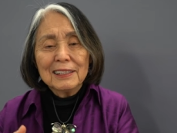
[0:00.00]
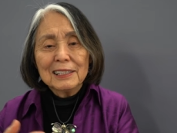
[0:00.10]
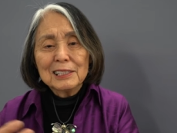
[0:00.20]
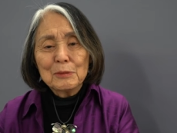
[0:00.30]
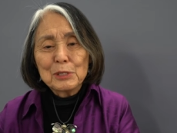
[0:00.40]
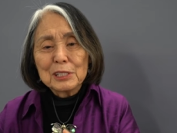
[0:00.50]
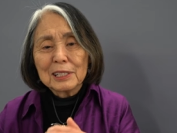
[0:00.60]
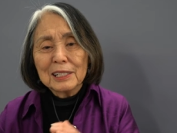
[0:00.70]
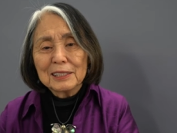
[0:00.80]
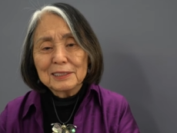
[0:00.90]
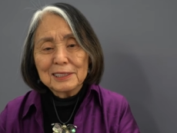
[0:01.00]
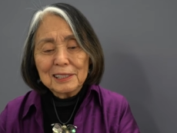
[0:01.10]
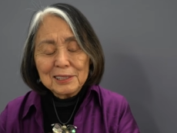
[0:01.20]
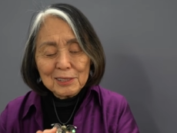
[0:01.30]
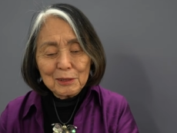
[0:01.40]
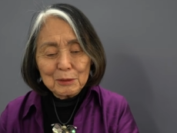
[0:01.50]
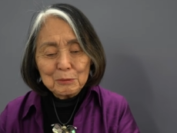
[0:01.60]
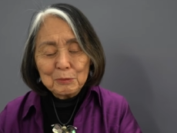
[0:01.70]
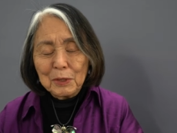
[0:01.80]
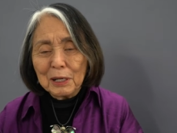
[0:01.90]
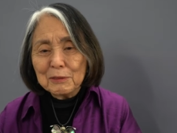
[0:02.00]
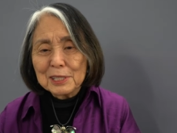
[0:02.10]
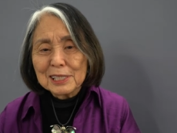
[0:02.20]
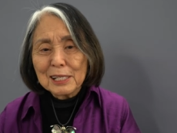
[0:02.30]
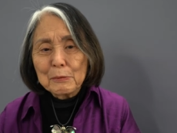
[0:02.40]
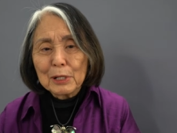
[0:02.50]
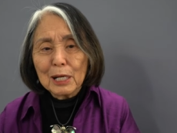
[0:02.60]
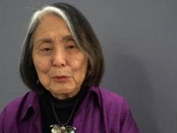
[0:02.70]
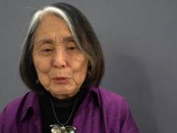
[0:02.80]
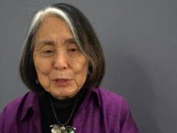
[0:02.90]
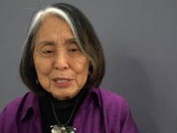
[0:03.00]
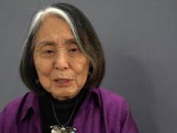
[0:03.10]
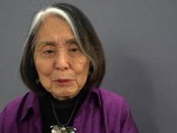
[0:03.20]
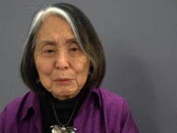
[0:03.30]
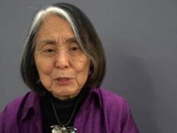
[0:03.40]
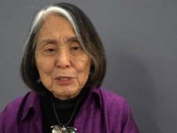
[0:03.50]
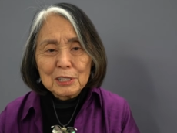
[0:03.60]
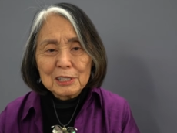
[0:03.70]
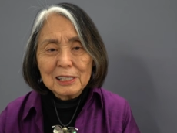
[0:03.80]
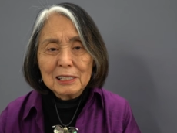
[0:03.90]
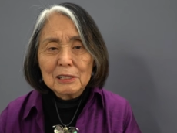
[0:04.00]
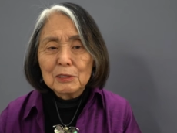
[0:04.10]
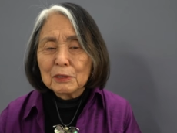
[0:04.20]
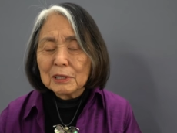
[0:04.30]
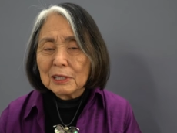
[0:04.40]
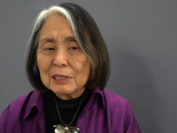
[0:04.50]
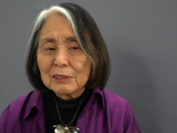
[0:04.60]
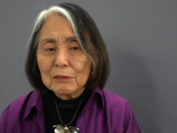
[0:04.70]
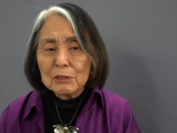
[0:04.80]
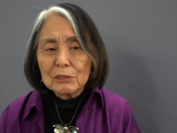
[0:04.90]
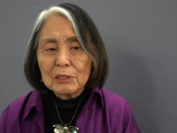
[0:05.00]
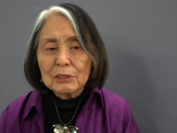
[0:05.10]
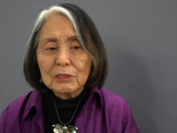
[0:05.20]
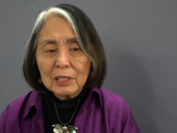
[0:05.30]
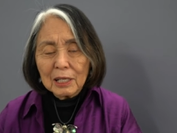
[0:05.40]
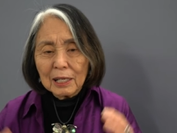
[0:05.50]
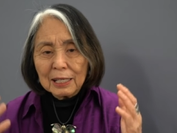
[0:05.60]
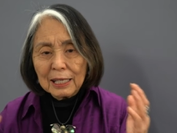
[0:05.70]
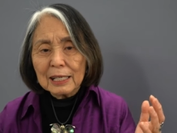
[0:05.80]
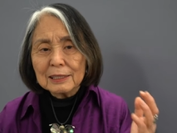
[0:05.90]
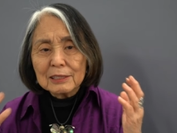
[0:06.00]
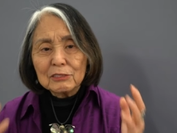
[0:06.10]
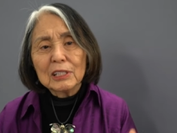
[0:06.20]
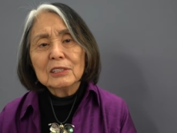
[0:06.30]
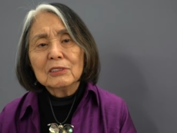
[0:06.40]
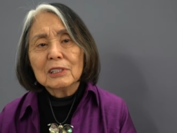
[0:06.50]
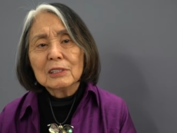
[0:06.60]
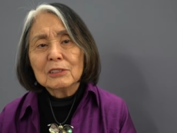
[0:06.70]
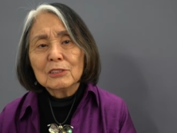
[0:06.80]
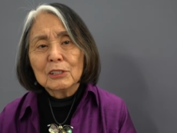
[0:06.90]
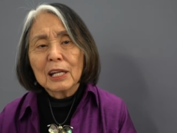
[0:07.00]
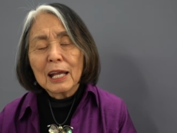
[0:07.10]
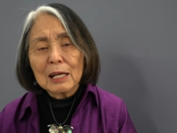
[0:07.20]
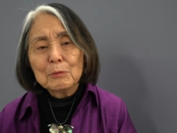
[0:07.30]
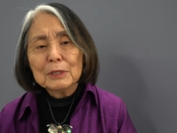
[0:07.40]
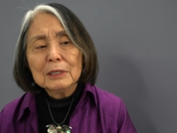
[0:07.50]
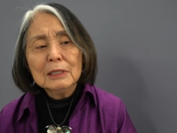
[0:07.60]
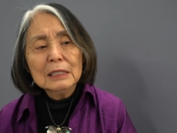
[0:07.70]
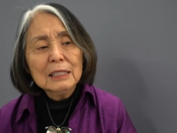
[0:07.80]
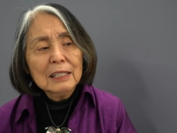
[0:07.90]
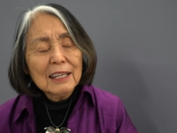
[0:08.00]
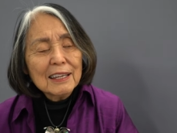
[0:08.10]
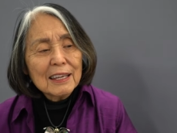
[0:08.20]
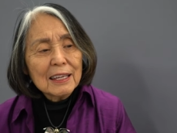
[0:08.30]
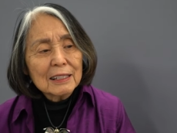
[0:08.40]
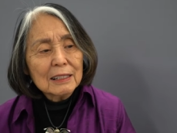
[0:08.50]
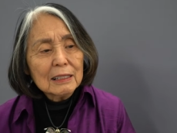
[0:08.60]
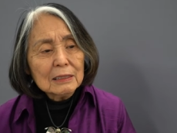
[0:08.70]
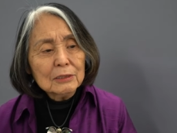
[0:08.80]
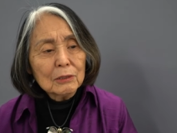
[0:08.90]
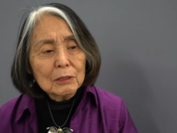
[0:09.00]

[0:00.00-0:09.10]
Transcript: that tips the scales so obviously i'm an optimist i've been persisting in doing this ever since i had the sense that it should happen and so